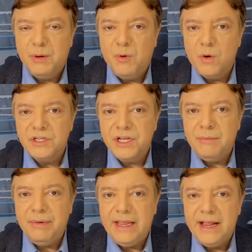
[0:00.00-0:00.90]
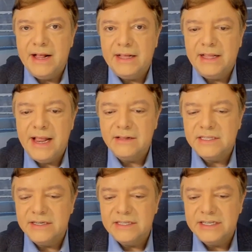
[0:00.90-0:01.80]
Supreme Court is going to be
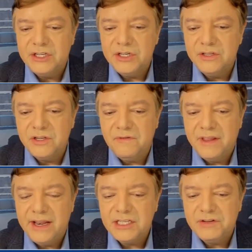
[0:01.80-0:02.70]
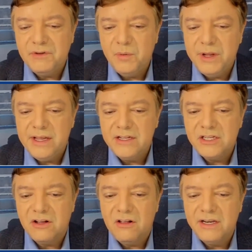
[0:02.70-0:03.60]
announcing decisions over the next few
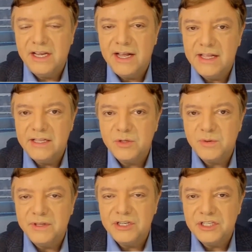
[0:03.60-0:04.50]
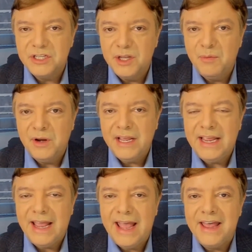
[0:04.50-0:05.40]
weeks on guns, religious
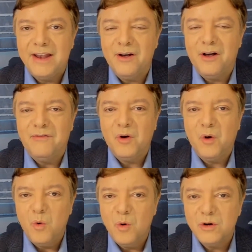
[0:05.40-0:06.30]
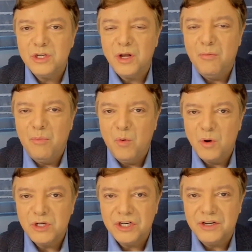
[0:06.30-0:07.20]
liberty, and, of course,
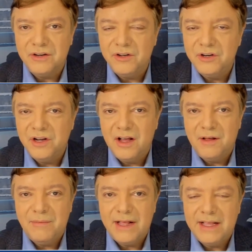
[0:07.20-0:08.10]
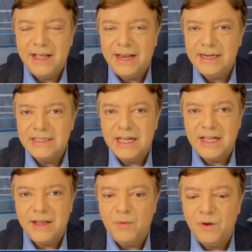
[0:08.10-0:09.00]
abortion. Could come at any
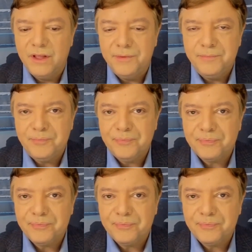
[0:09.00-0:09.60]
time, really.